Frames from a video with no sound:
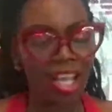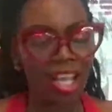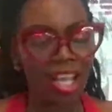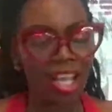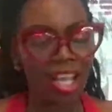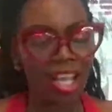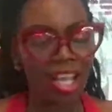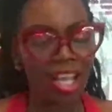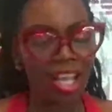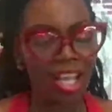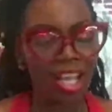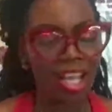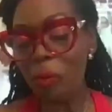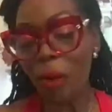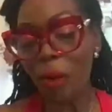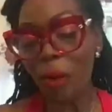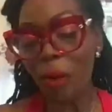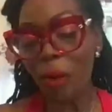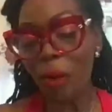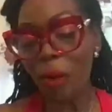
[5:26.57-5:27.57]
So
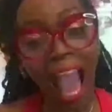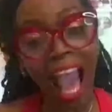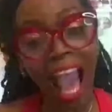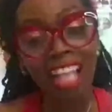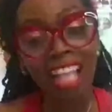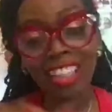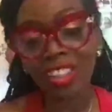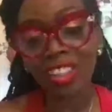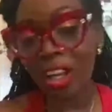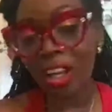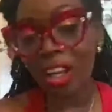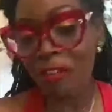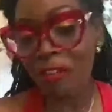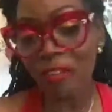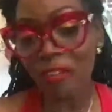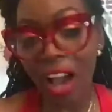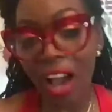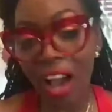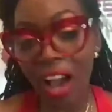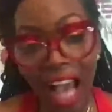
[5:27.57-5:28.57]
anyway,
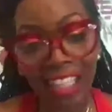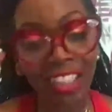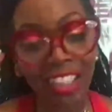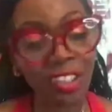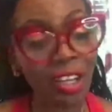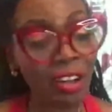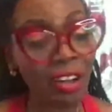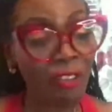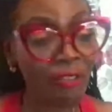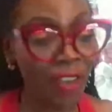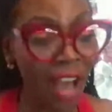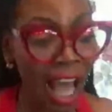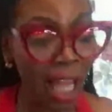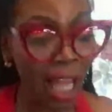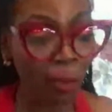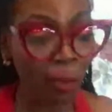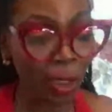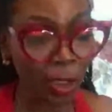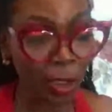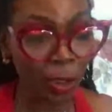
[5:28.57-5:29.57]
I started
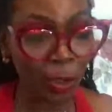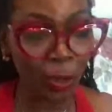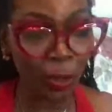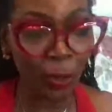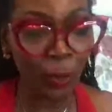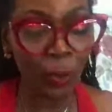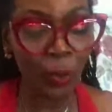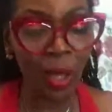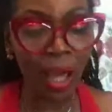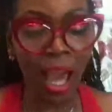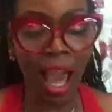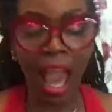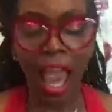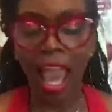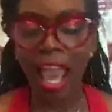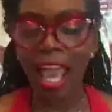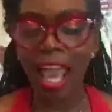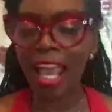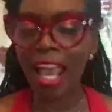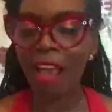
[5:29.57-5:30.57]
following you
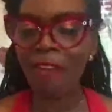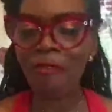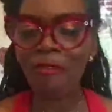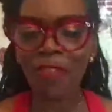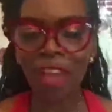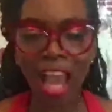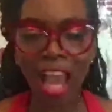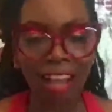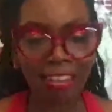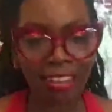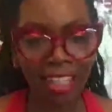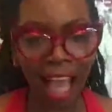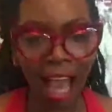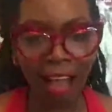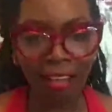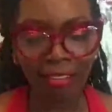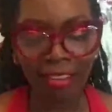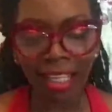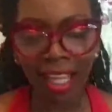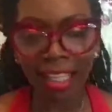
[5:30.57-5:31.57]
and found
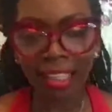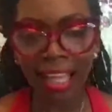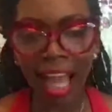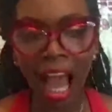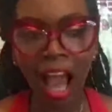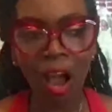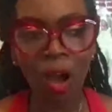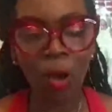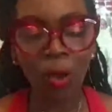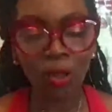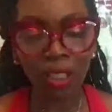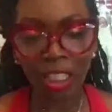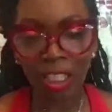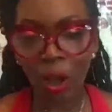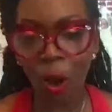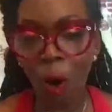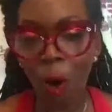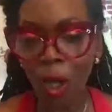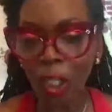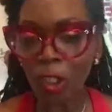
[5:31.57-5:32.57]
out that not
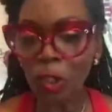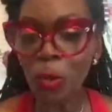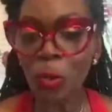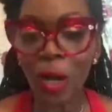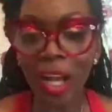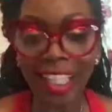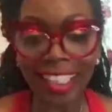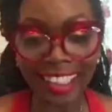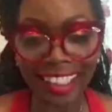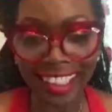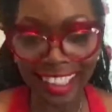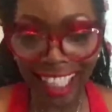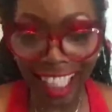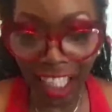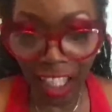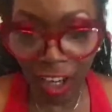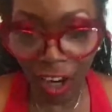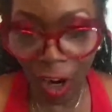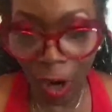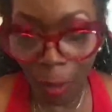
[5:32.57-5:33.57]
only are you a
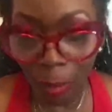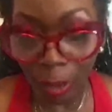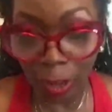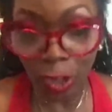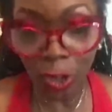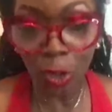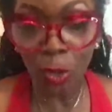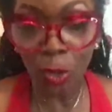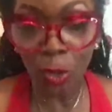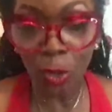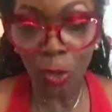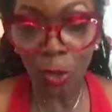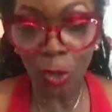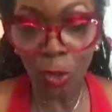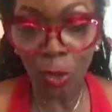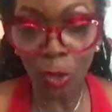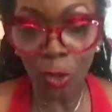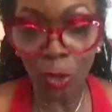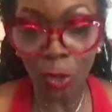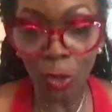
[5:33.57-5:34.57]
singer, but you are
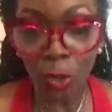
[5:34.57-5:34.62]
a